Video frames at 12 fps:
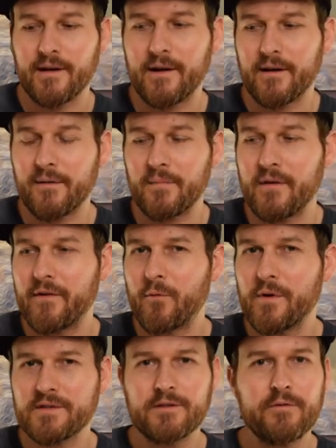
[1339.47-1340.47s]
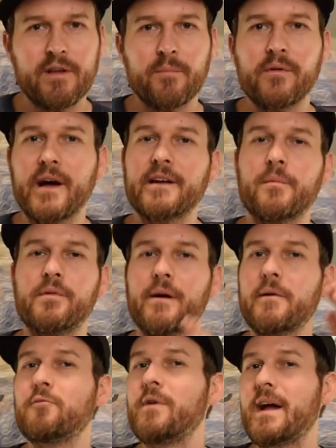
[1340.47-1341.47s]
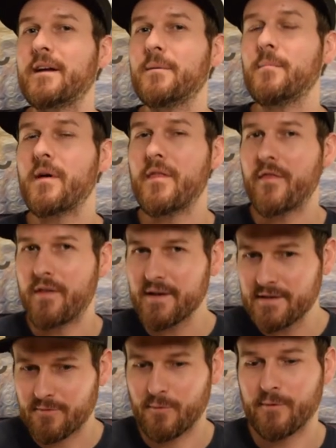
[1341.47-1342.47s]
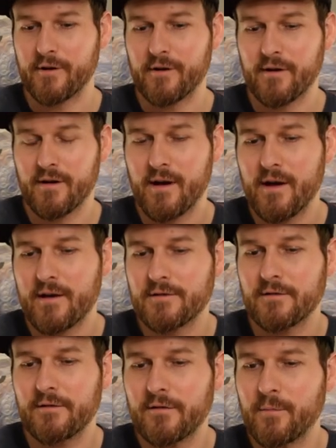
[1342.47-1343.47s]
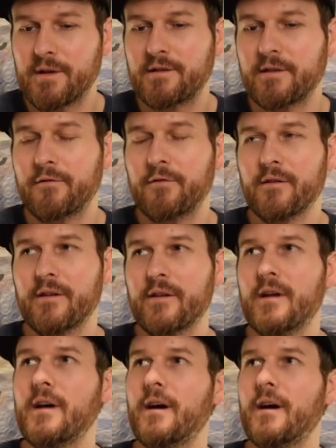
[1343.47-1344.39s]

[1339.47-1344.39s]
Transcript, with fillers: Um, if I wasn't doing it blind, I'd probably rank them this order. So a little bit different.